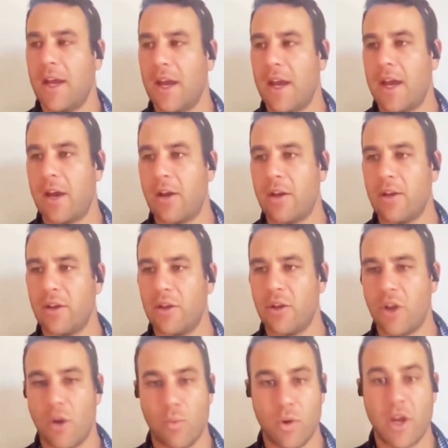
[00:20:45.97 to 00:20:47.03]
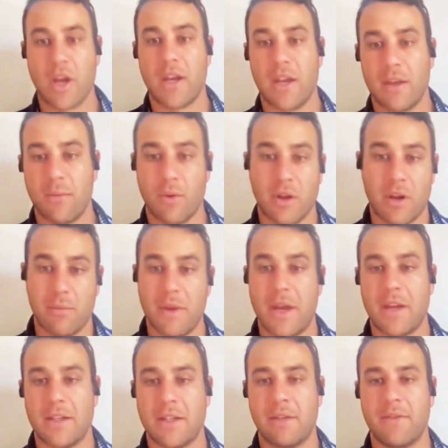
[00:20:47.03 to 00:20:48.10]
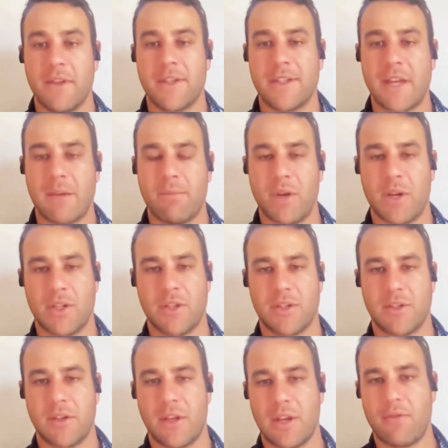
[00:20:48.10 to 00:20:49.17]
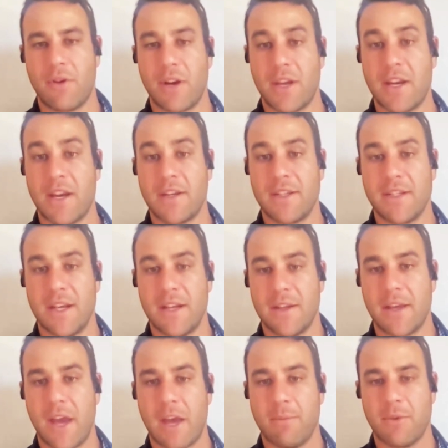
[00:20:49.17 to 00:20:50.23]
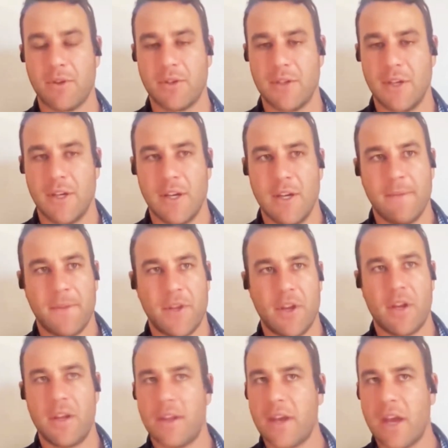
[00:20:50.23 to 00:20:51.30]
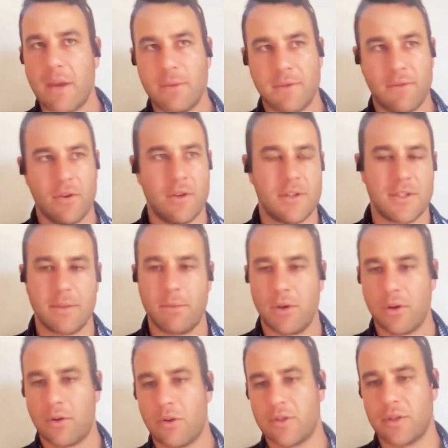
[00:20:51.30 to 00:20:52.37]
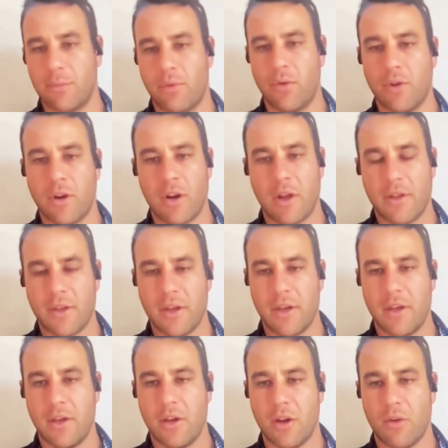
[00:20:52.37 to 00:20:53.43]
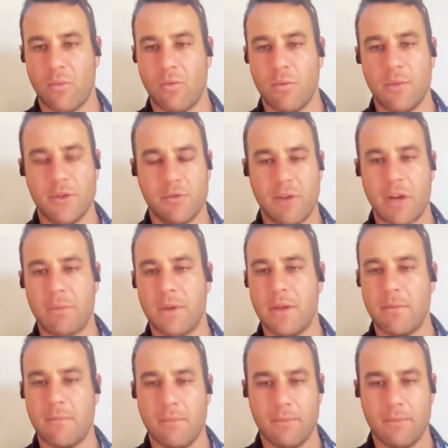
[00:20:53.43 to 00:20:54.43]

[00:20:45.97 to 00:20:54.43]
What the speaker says: we're going to be able to deliver the same picture so that everyone can understand the game because the game is very similar across the board, and I think women's rugby,